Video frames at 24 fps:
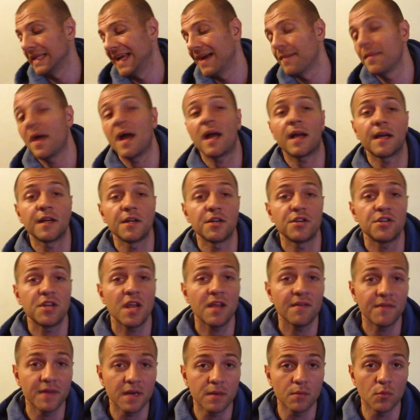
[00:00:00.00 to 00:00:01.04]
I'm not going to
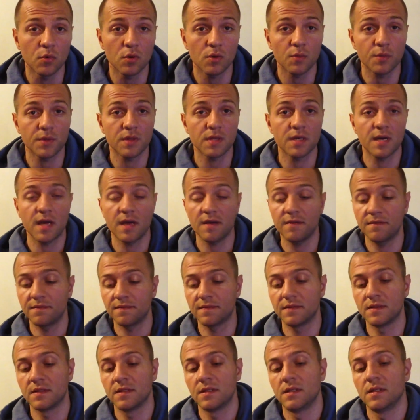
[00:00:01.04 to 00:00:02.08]
shave anymore with the knife